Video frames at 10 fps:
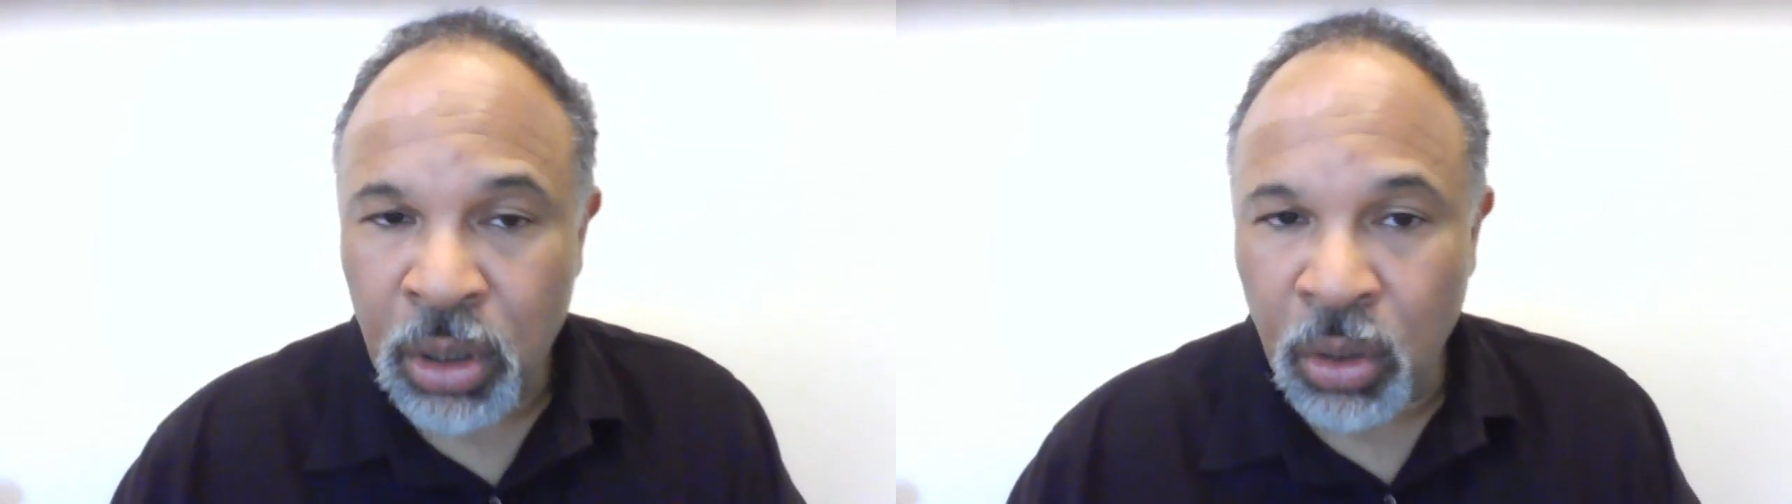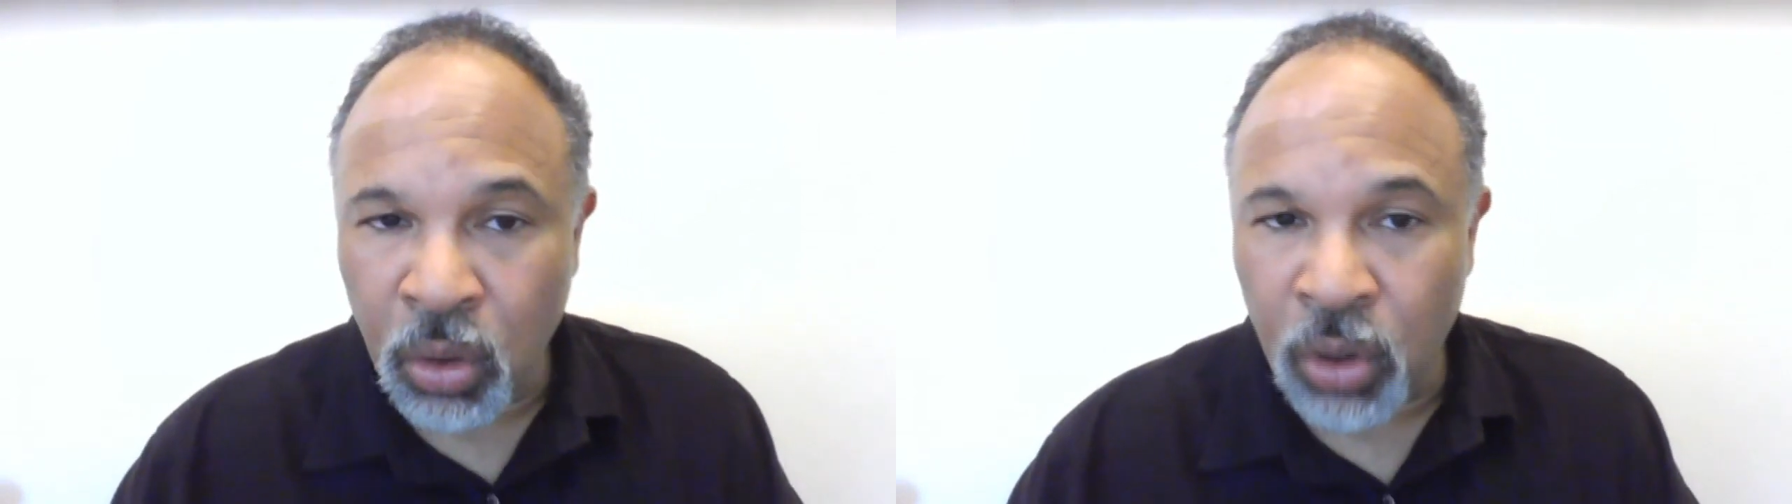
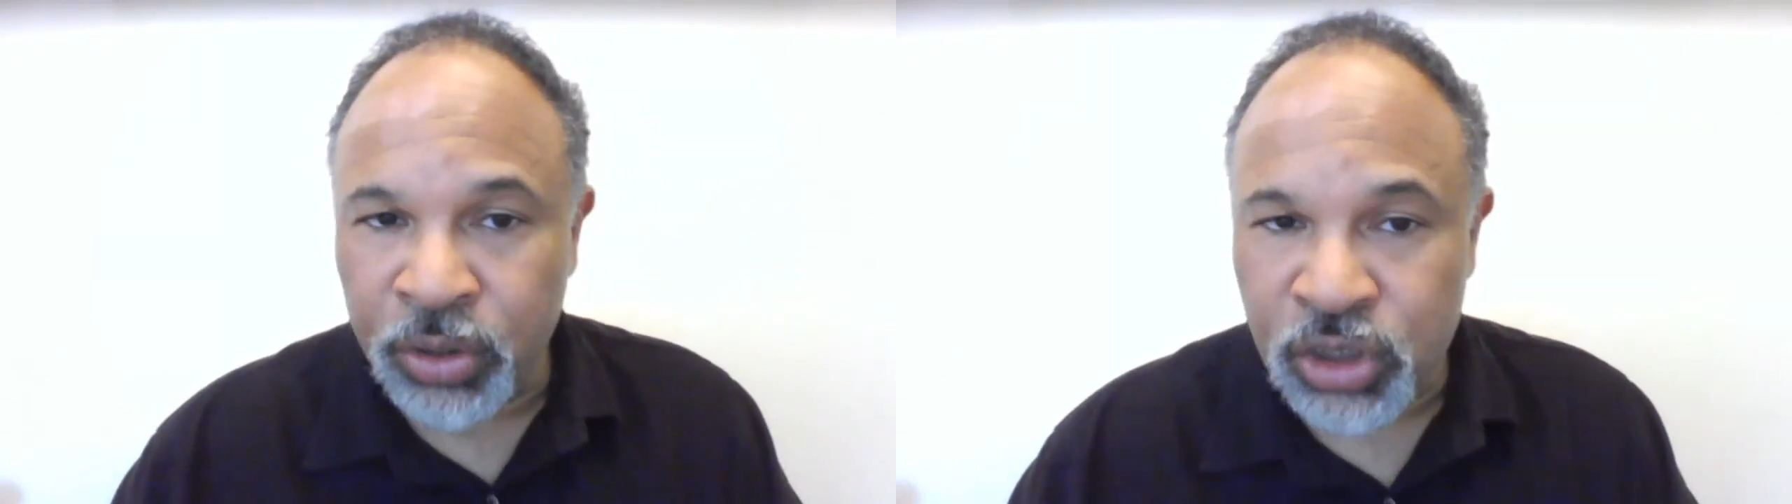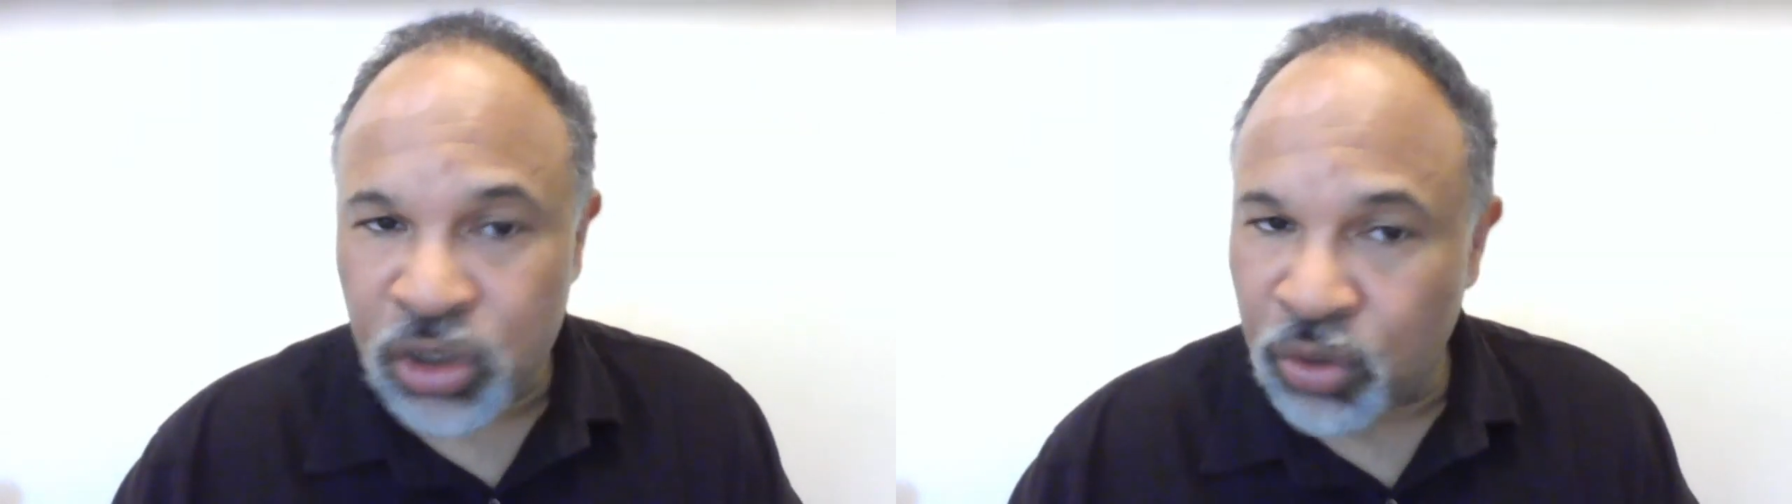on
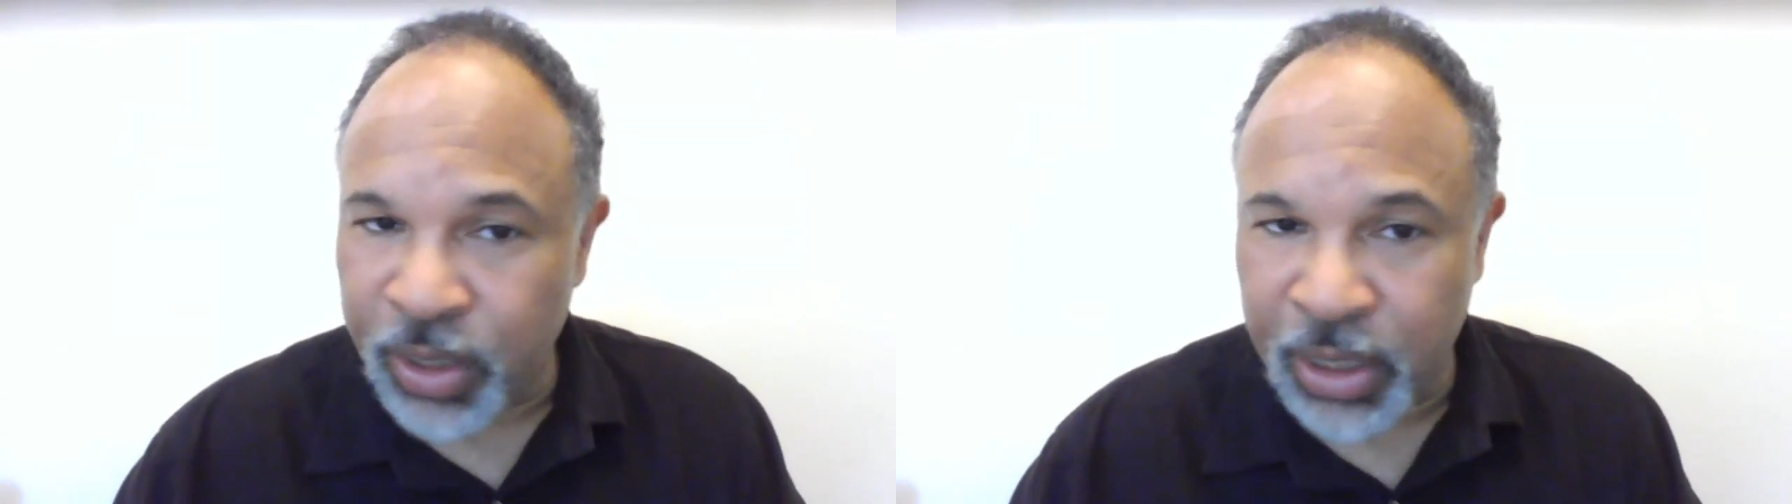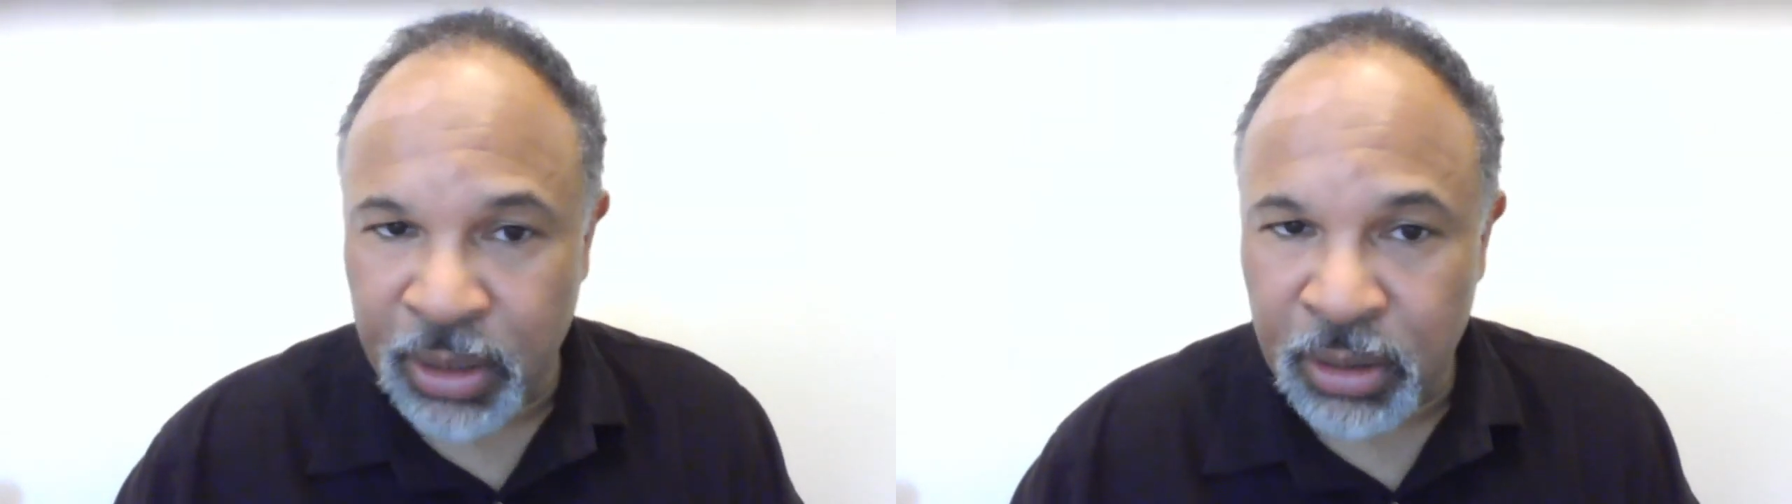
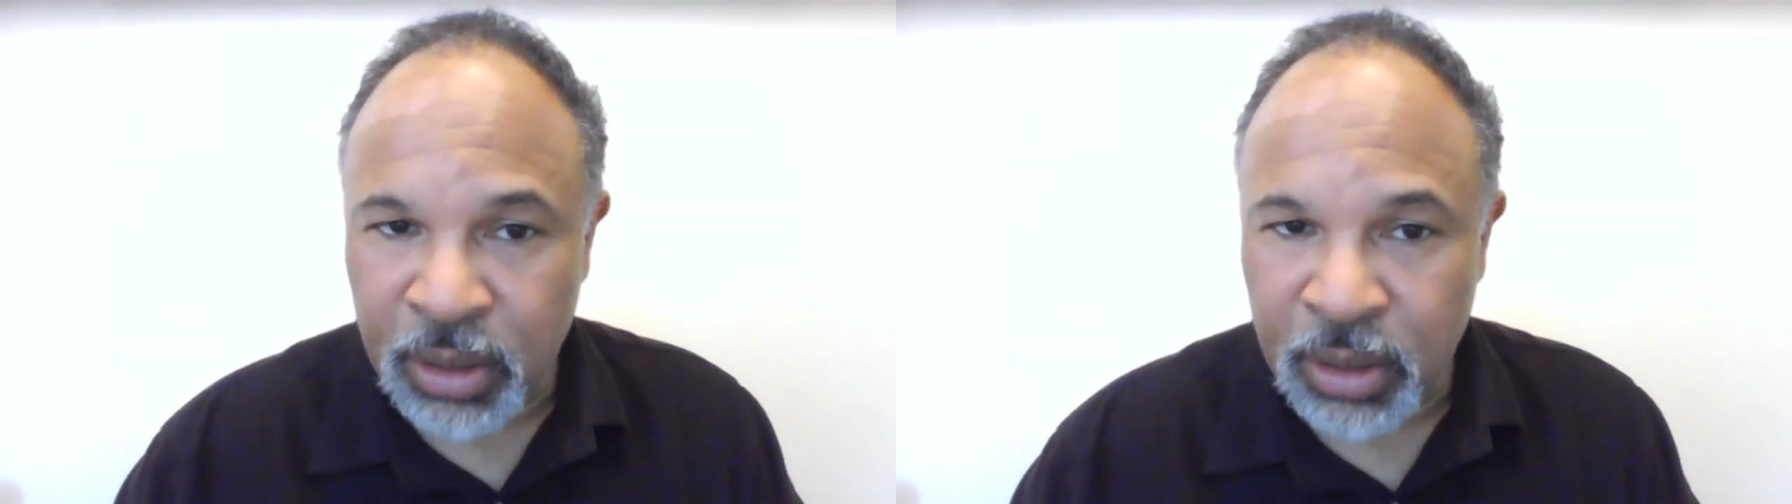screen,